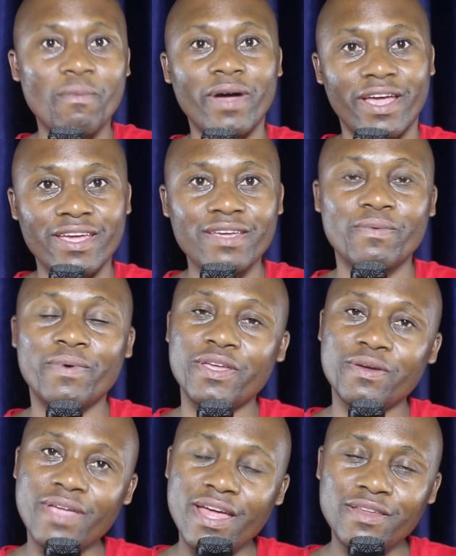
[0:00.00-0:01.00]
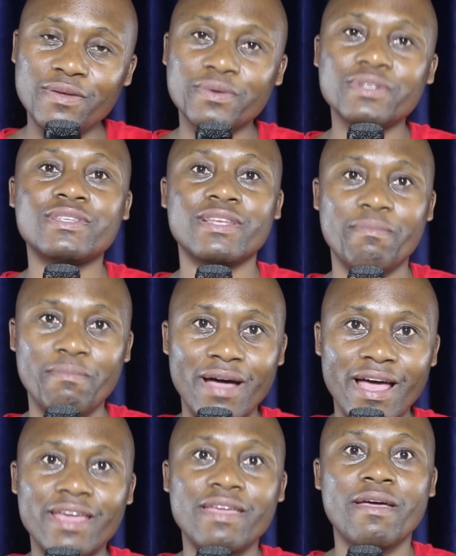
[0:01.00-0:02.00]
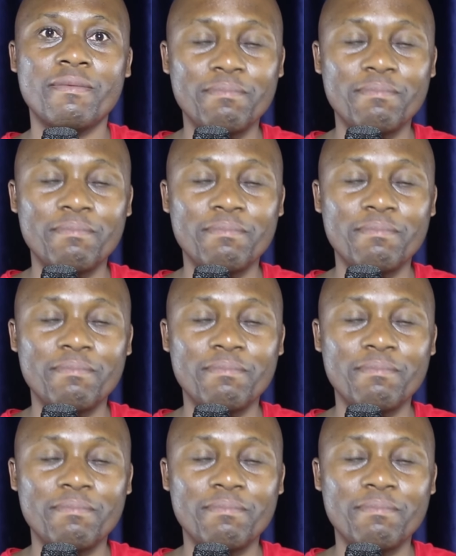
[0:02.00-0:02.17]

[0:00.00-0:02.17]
way where you can use my